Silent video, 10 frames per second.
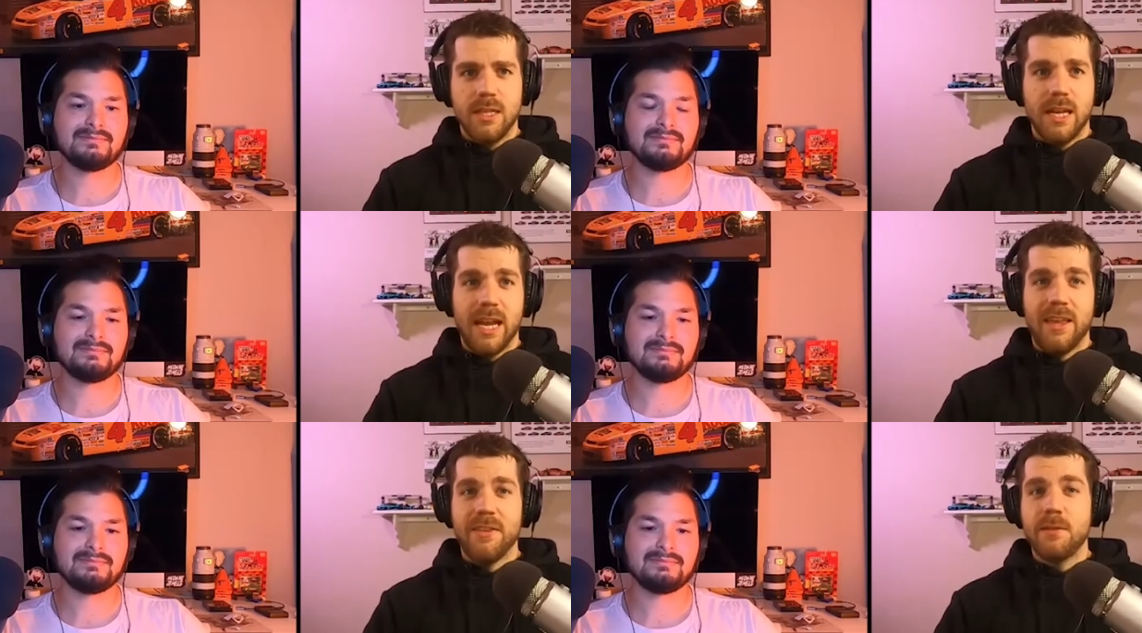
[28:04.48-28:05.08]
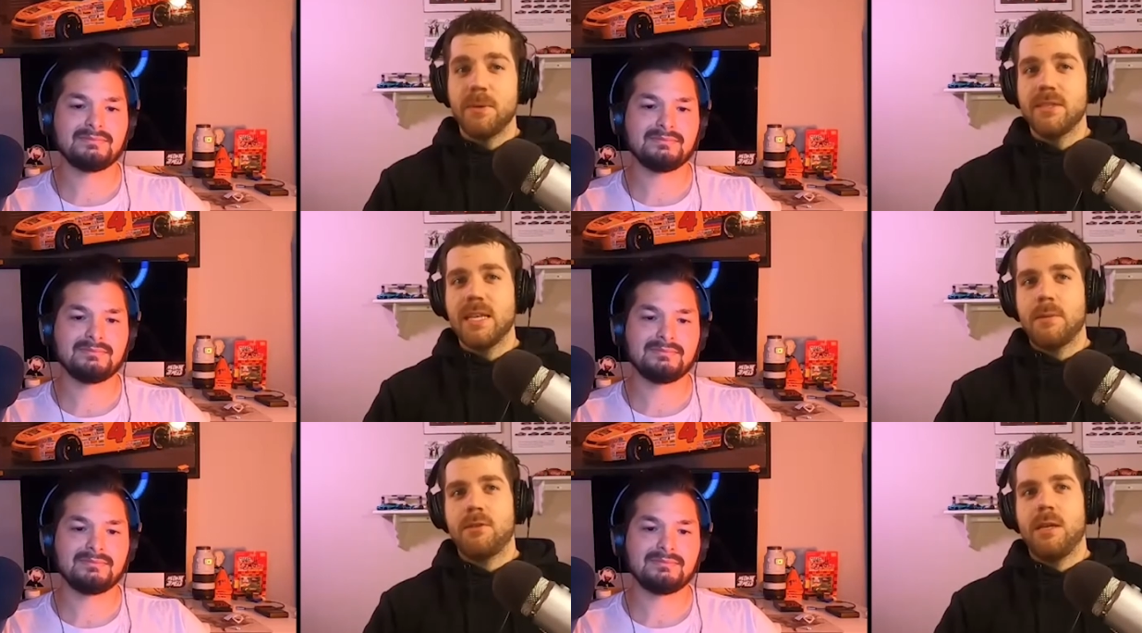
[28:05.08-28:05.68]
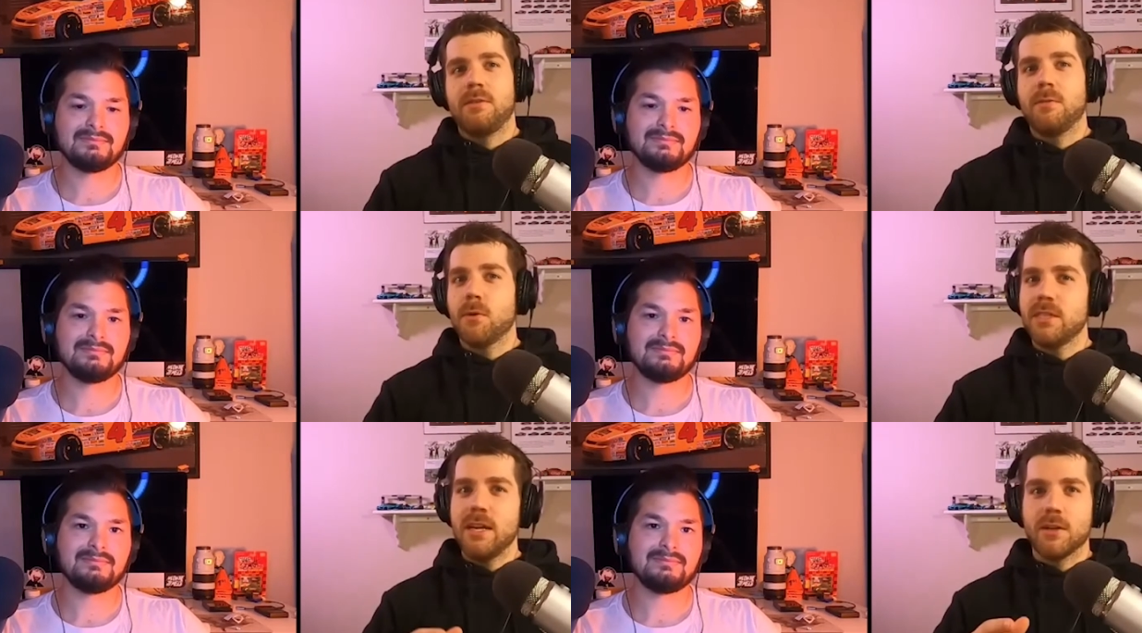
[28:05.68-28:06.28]
Speaker 1: And these pit stops, James, they've
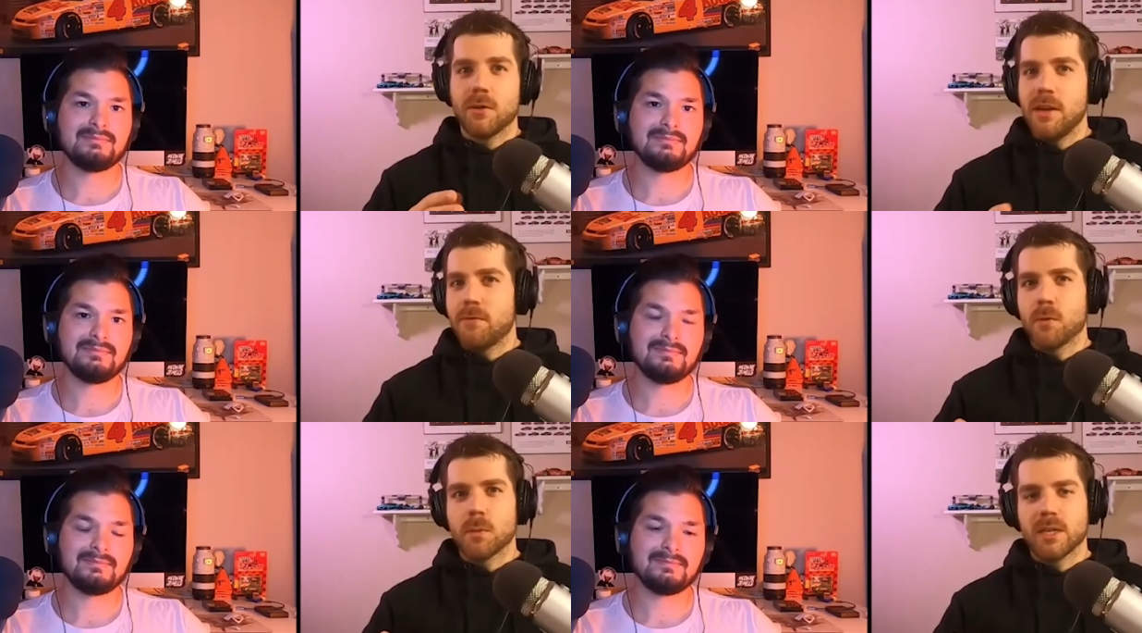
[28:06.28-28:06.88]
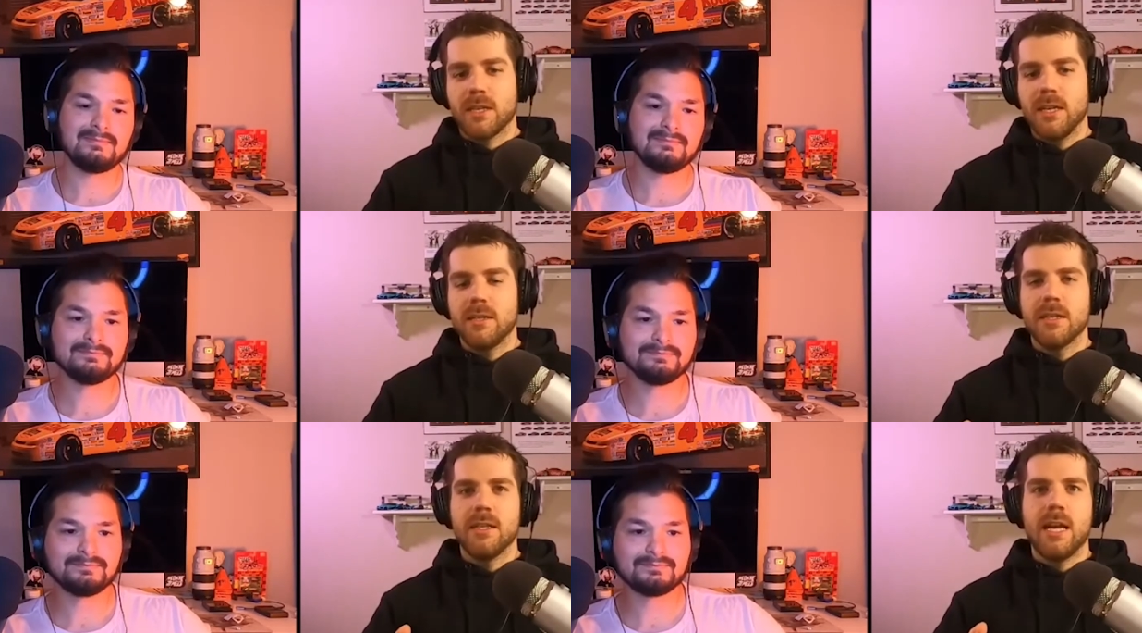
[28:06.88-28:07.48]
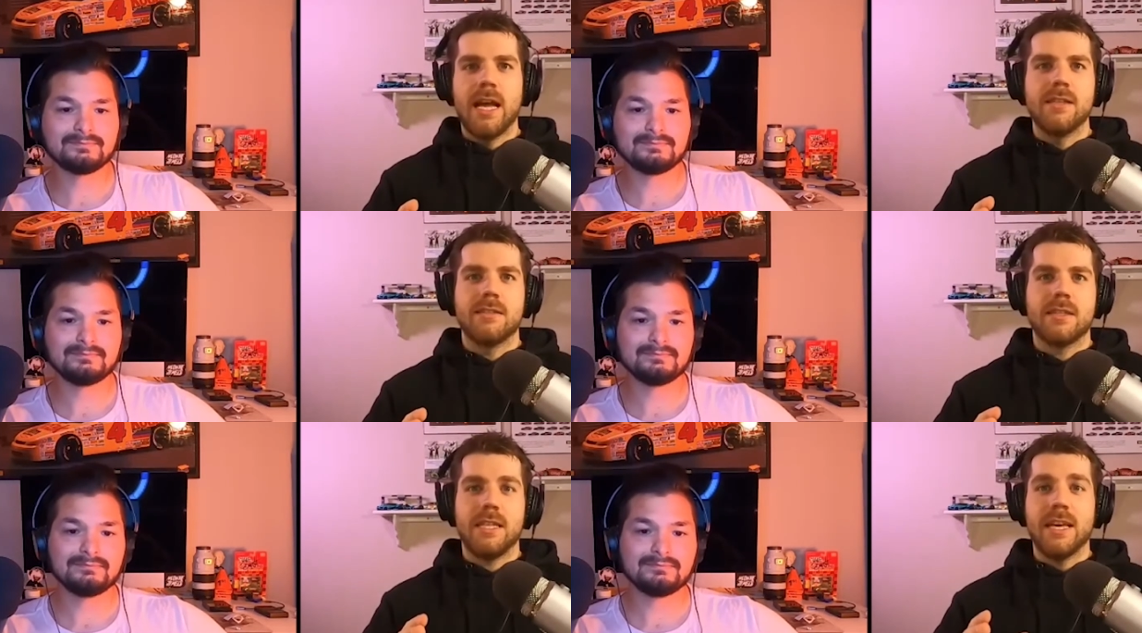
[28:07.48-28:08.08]
worked out great for Rick Kelly,
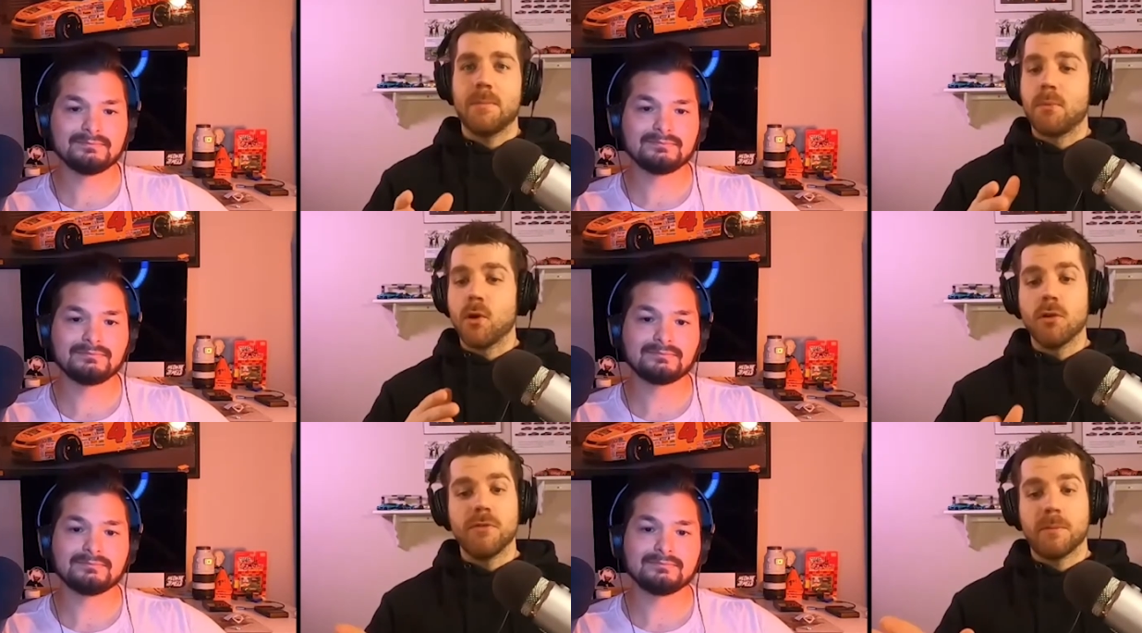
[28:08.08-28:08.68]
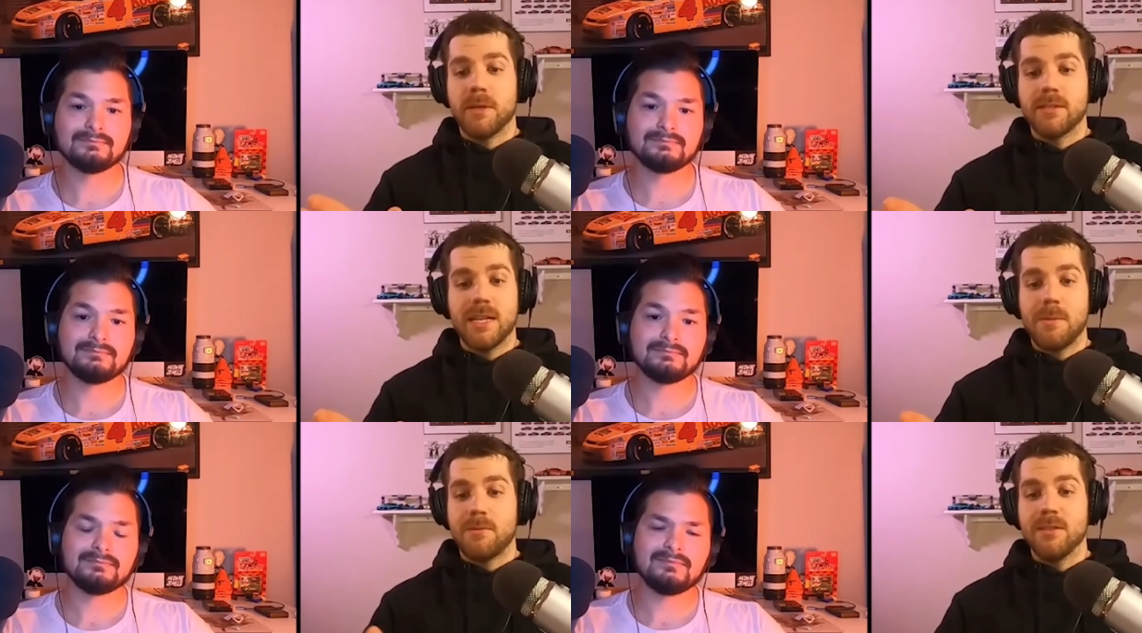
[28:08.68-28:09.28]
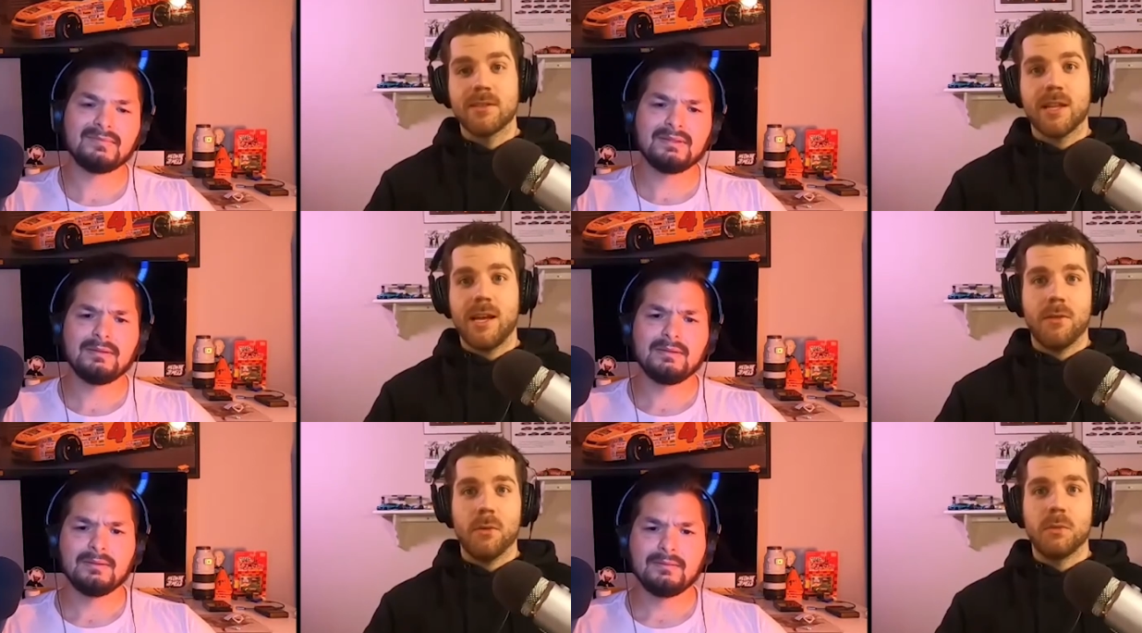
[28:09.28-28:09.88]
as he had a perfect pit stop, didn't
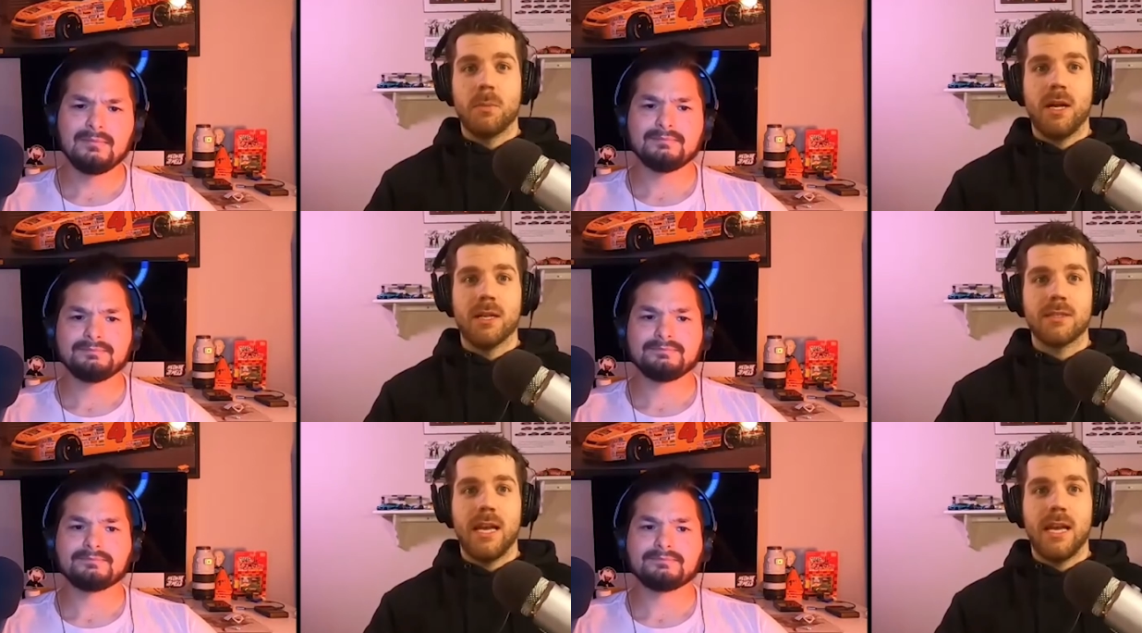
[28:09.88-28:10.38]
slide through his box,